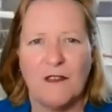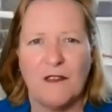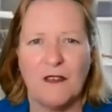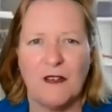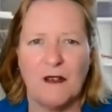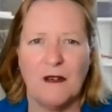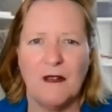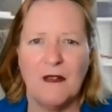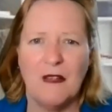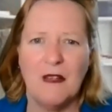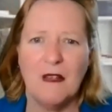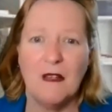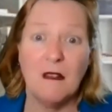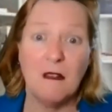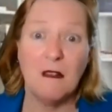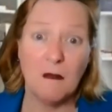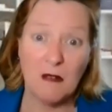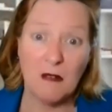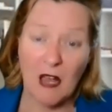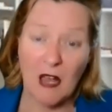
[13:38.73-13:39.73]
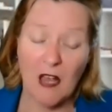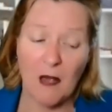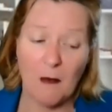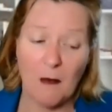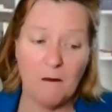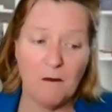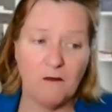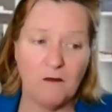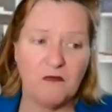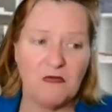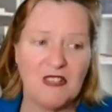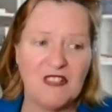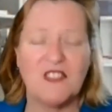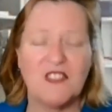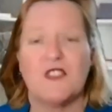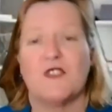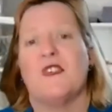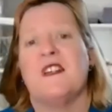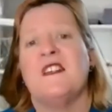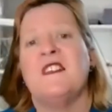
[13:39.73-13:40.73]
different um,
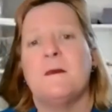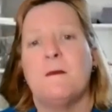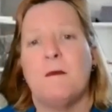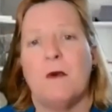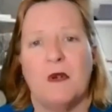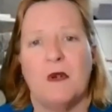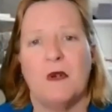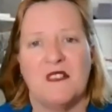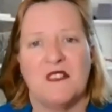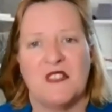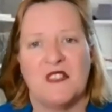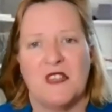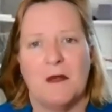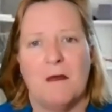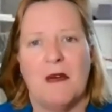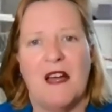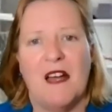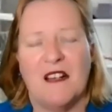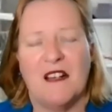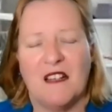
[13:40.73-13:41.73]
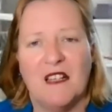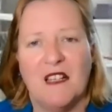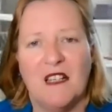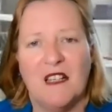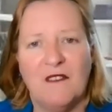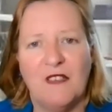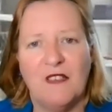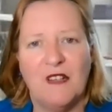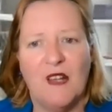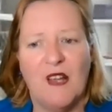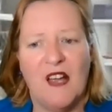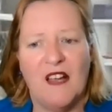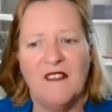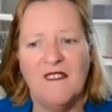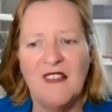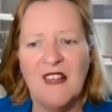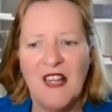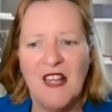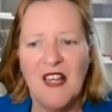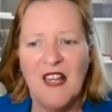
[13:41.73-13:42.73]
stress points in the market, if you
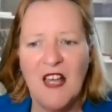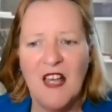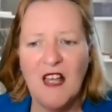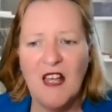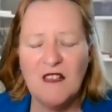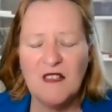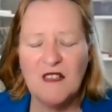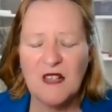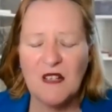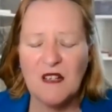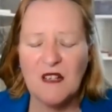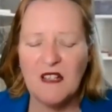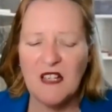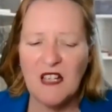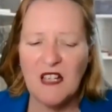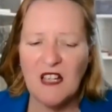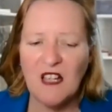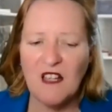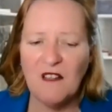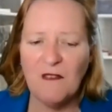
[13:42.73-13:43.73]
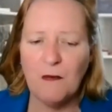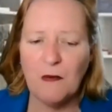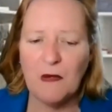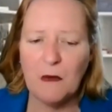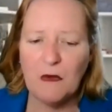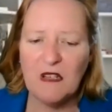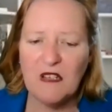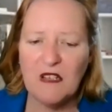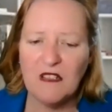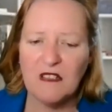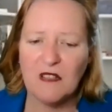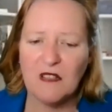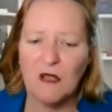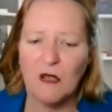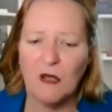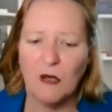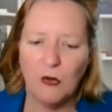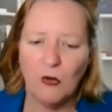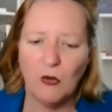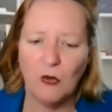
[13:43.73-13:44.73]
like. So, if we were
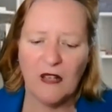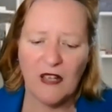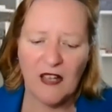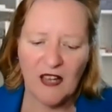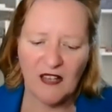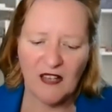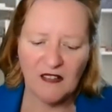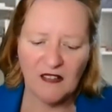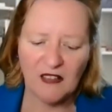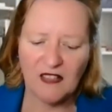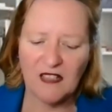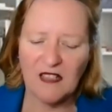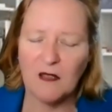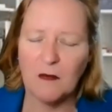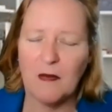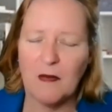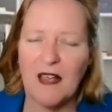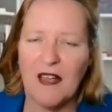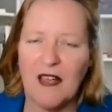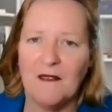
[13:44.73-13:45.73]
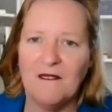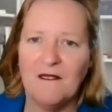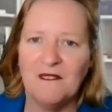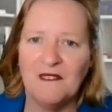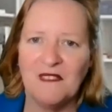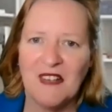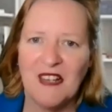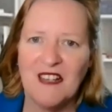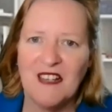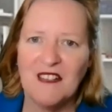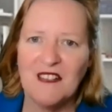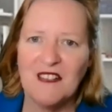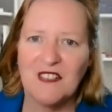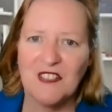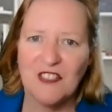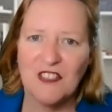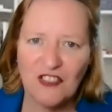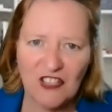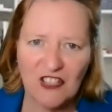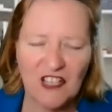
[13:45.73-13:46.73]
to look at and think about
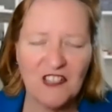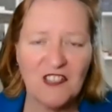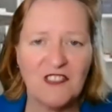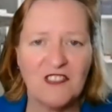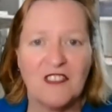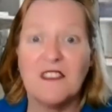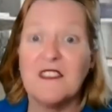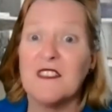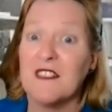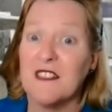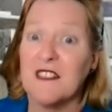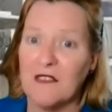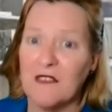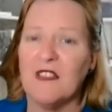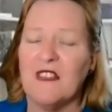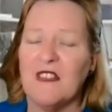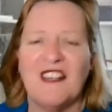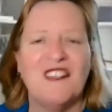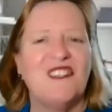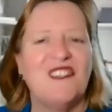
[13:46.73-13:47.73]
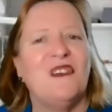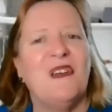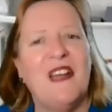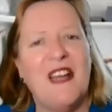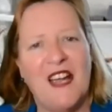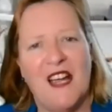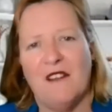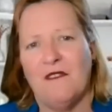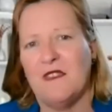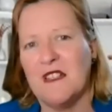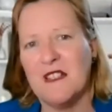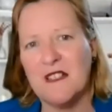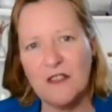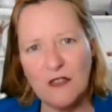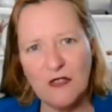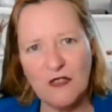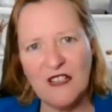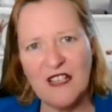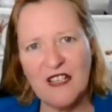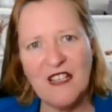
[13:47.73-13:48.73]
suggestions, given that you have
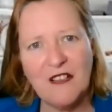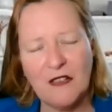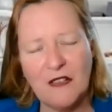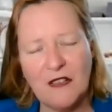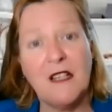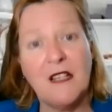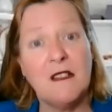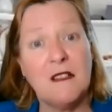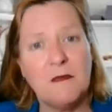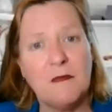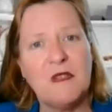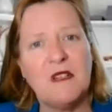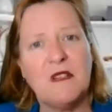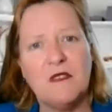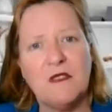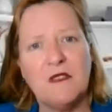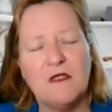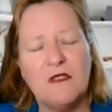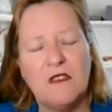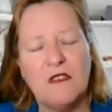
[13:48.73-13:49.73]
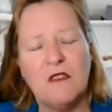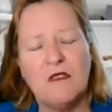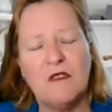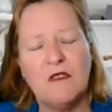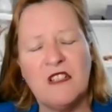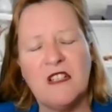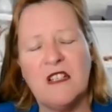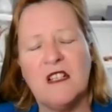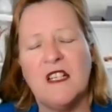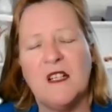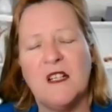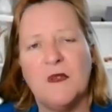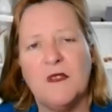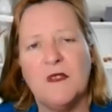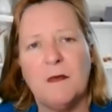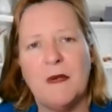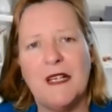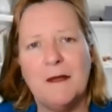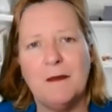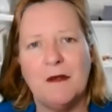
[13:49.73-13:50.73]
this unique lens, because you're, you're dealing
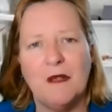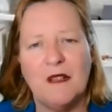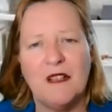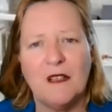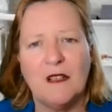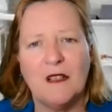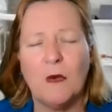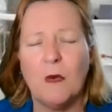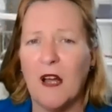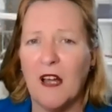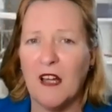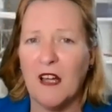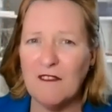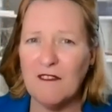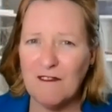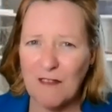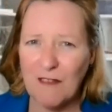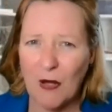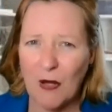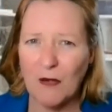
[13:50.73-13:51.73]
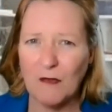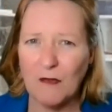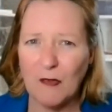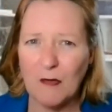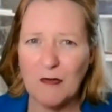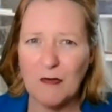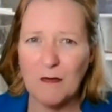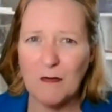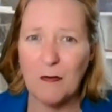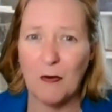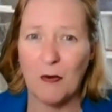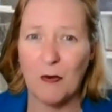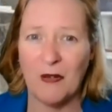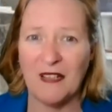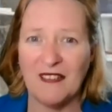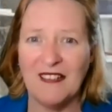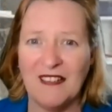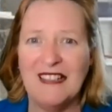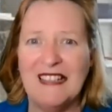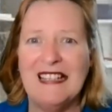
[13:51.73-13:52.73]
with people at quite a vulnerable
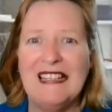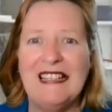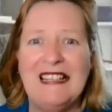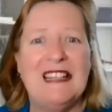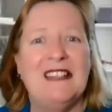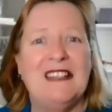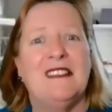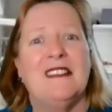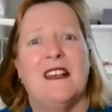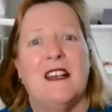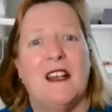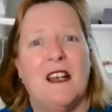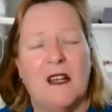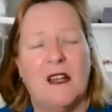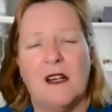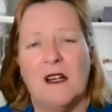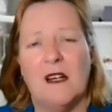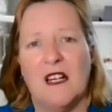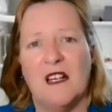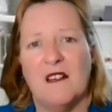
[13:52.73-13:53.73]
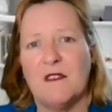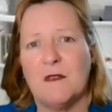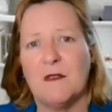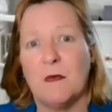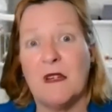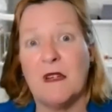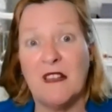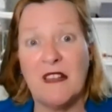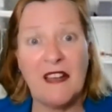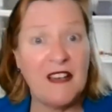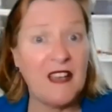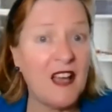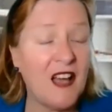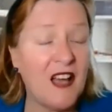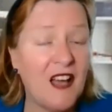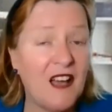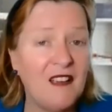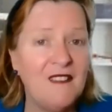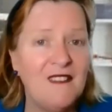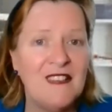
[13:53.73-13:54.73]
point in their lives where they
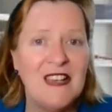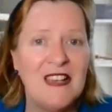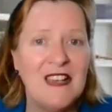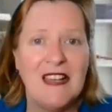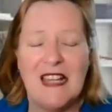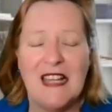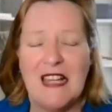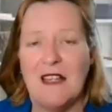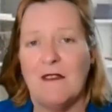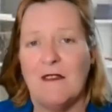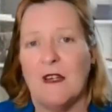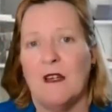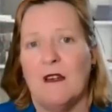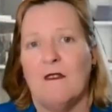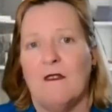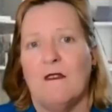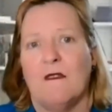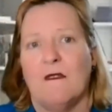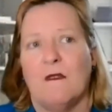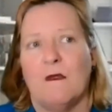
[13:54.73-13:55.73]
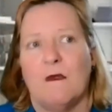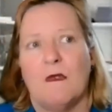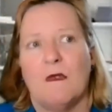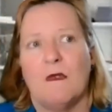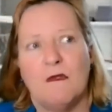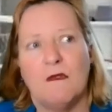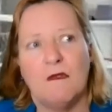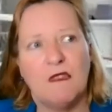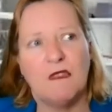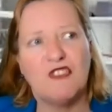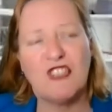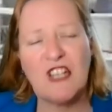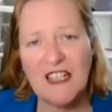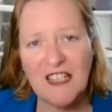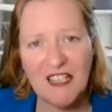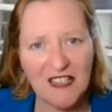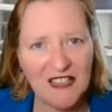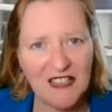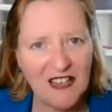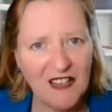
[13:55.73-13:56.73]
are either
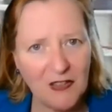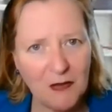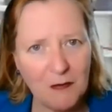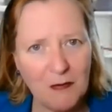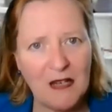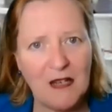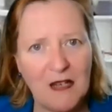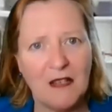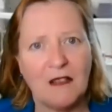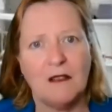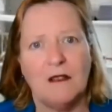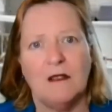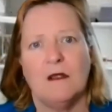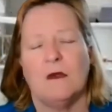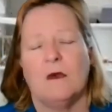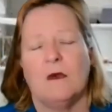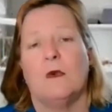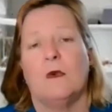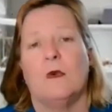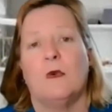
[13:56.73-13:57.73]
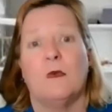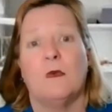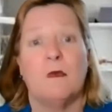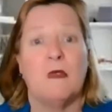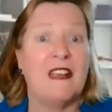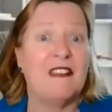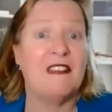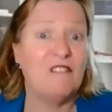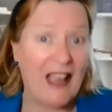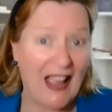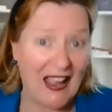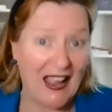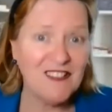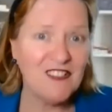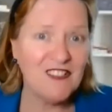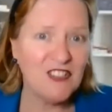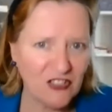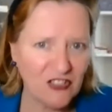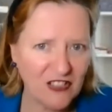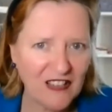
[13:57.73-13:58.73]
checking out the market or they've
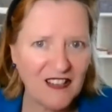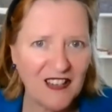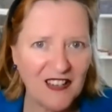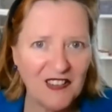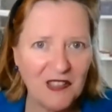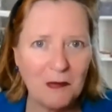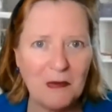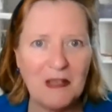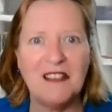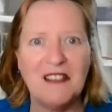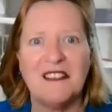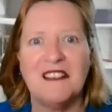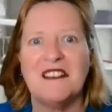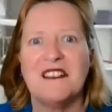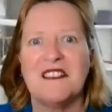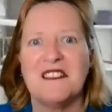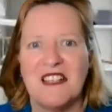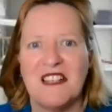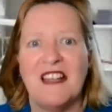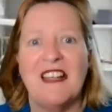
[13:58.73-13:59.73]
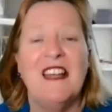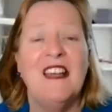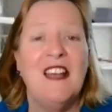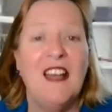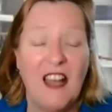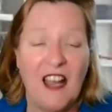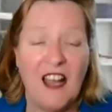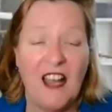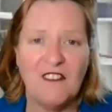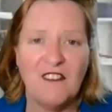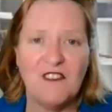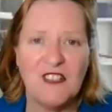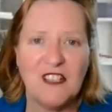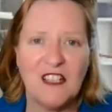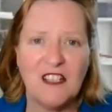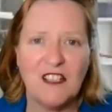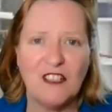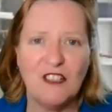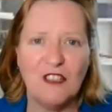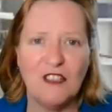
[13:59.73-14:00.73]
had to check out the market because they have
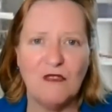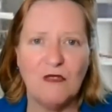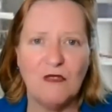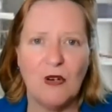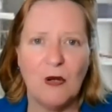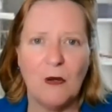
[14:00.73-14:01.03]
to get a new